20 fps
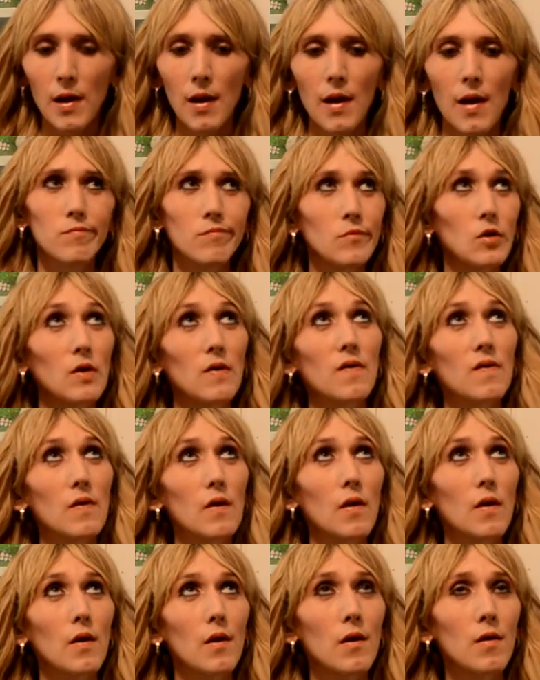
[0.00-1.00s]
Let's
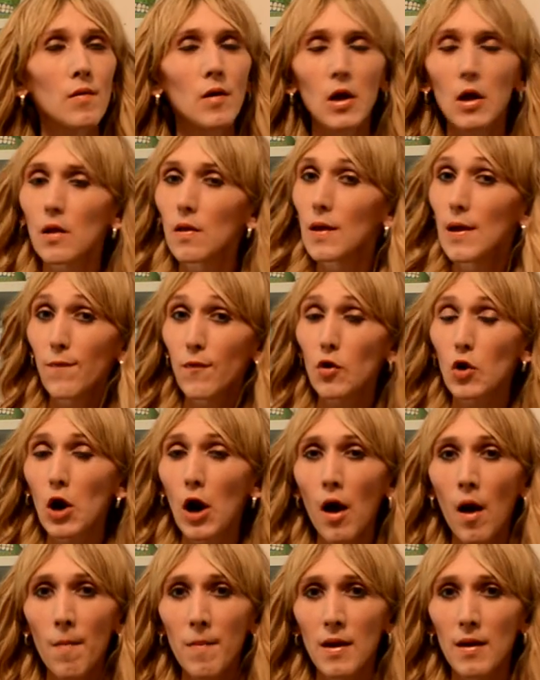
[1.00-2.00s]
see here. Leave your
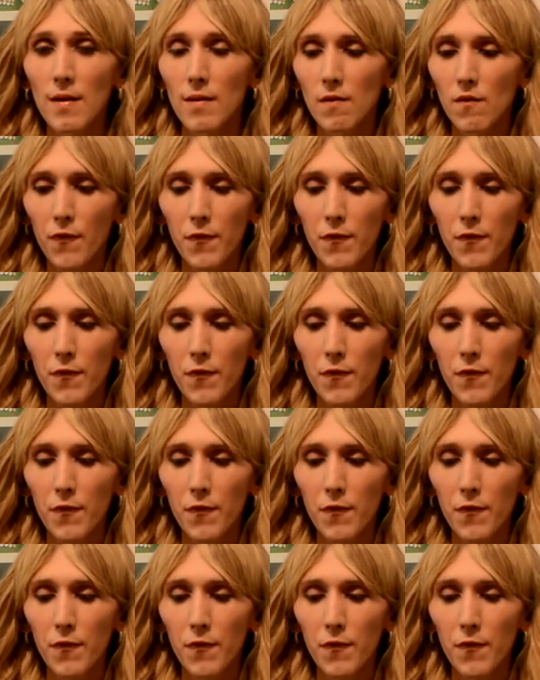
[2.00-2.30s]
comments